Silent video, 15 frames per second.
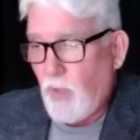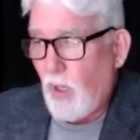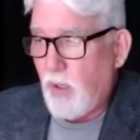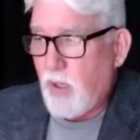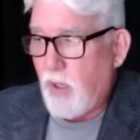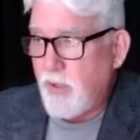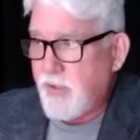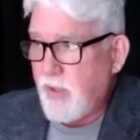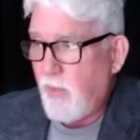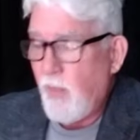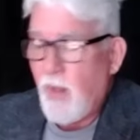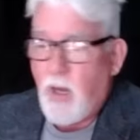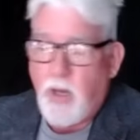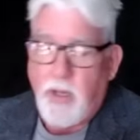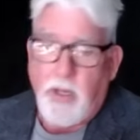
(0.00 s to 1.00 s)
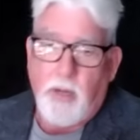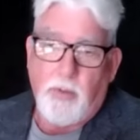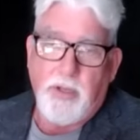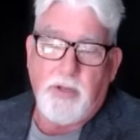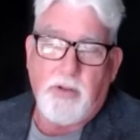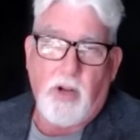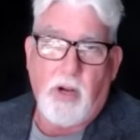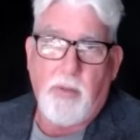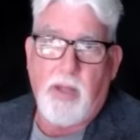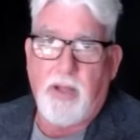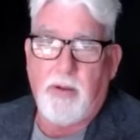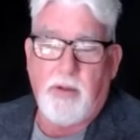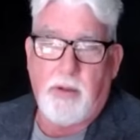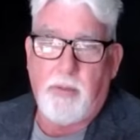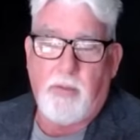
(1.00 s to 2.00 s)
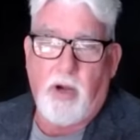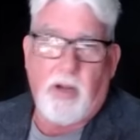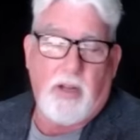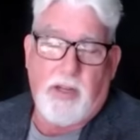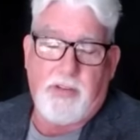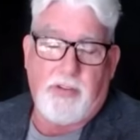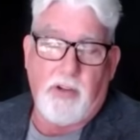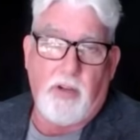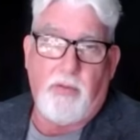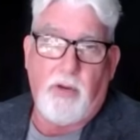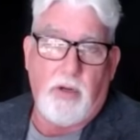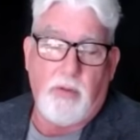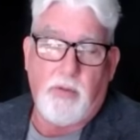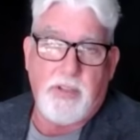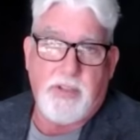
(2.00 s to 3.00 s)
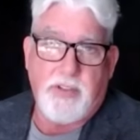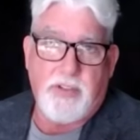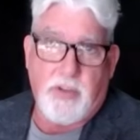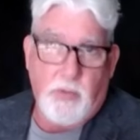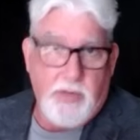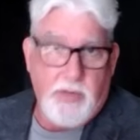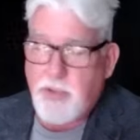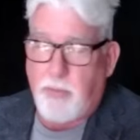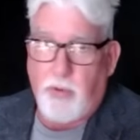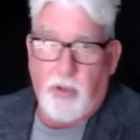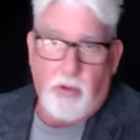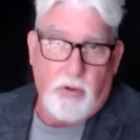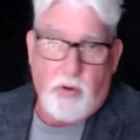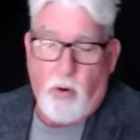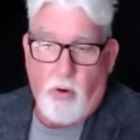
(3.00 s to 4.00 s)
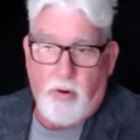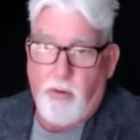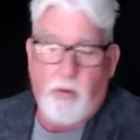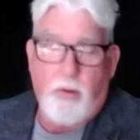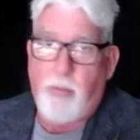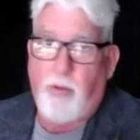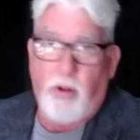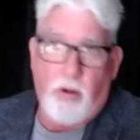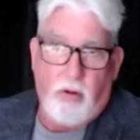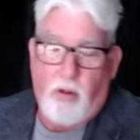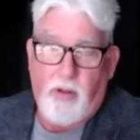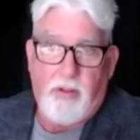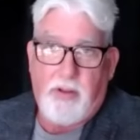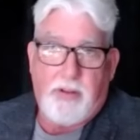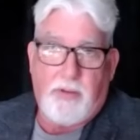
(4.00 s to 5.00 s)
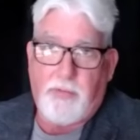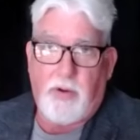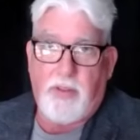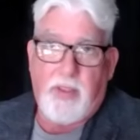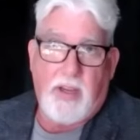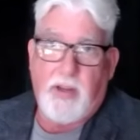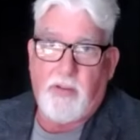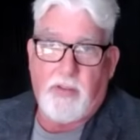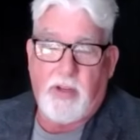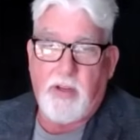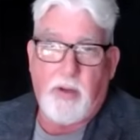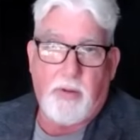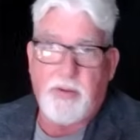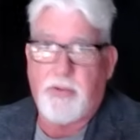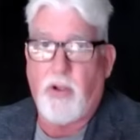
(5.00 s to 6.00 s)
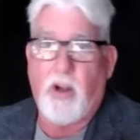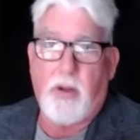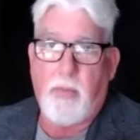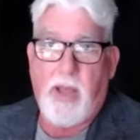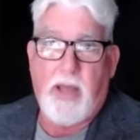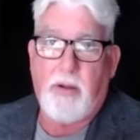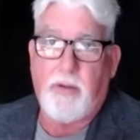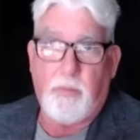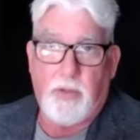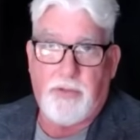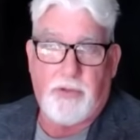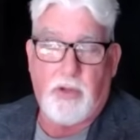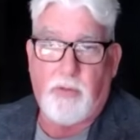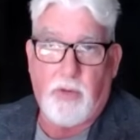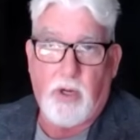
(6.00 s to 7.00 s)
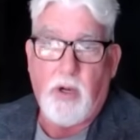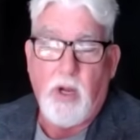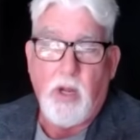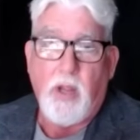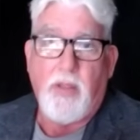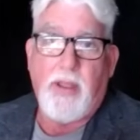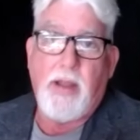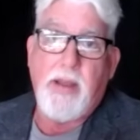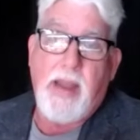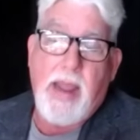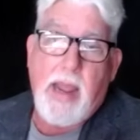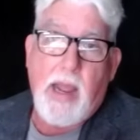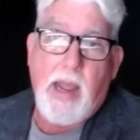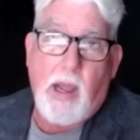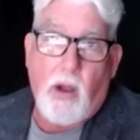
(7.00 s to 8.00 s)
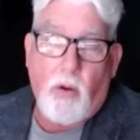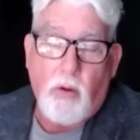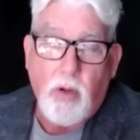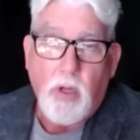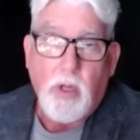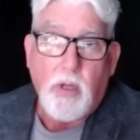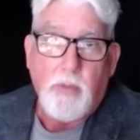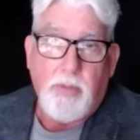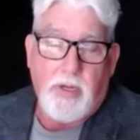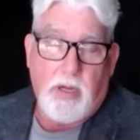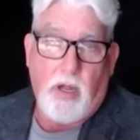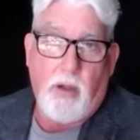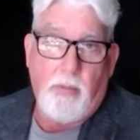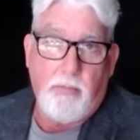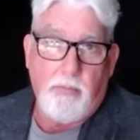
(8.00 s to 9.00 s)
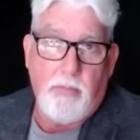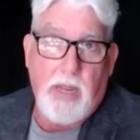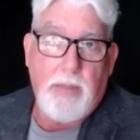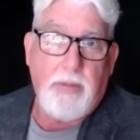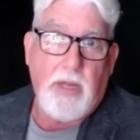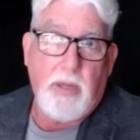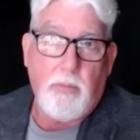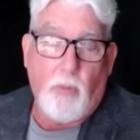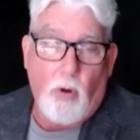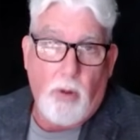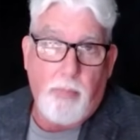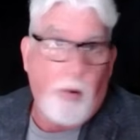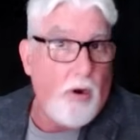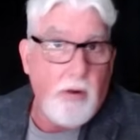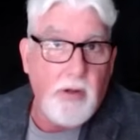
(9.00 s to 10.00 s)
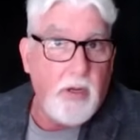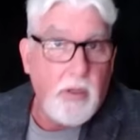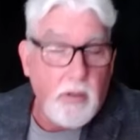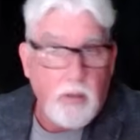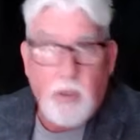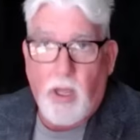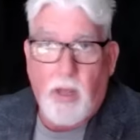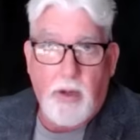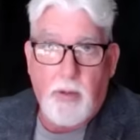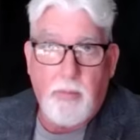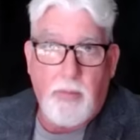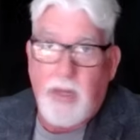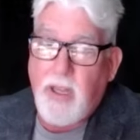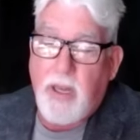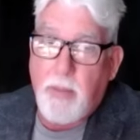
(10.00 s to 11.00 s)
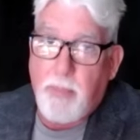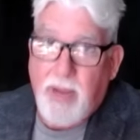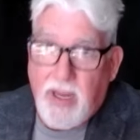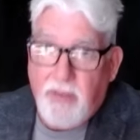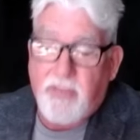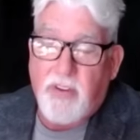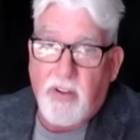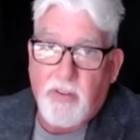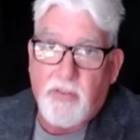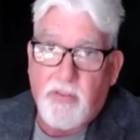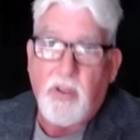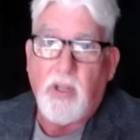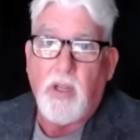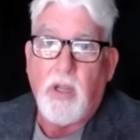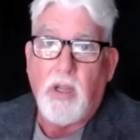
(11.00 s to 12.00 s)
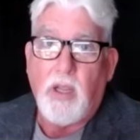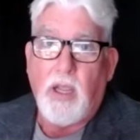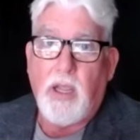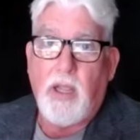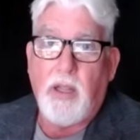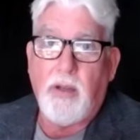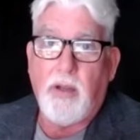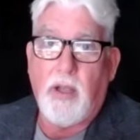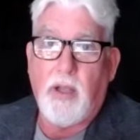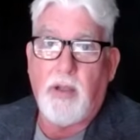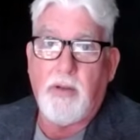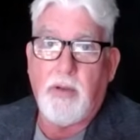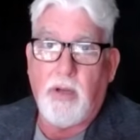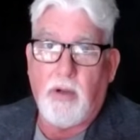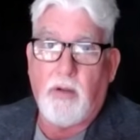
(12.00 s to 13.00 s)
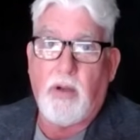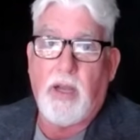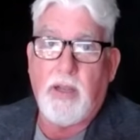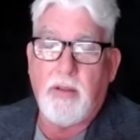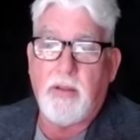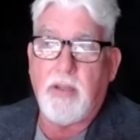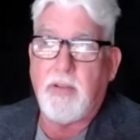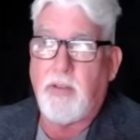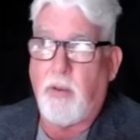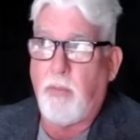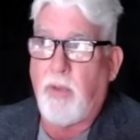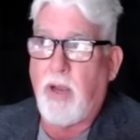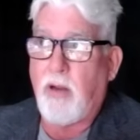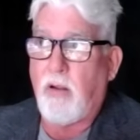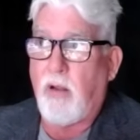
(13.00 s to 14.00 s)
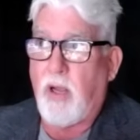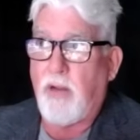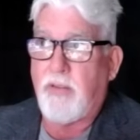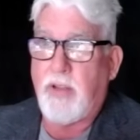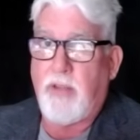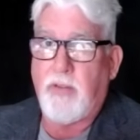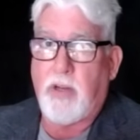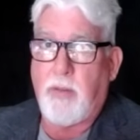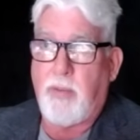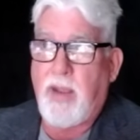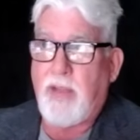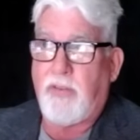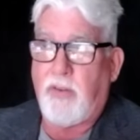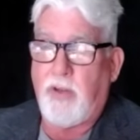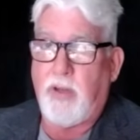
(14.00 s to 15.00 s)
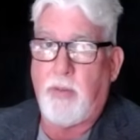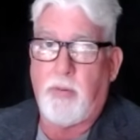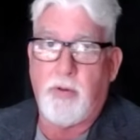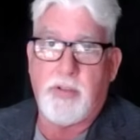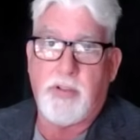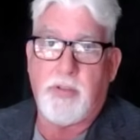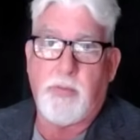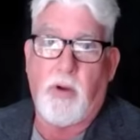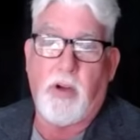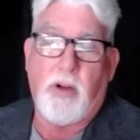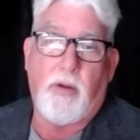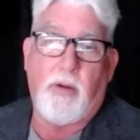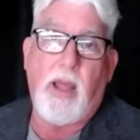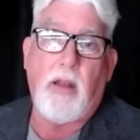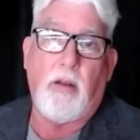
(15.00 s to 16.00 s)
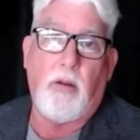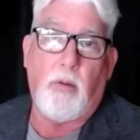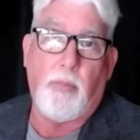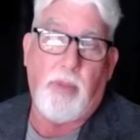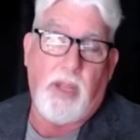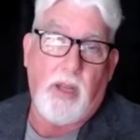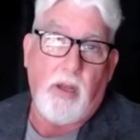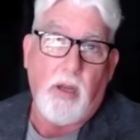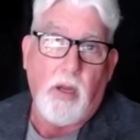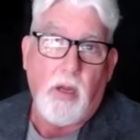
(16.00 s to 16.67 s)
Because, when you talk about a market like silver, which is squeezable, cornerable, all the different things that you always talk about with silver that now become maybe more pertinent on an immediate basis. And, I think some of my clients have the capacity to push this market around a little bit.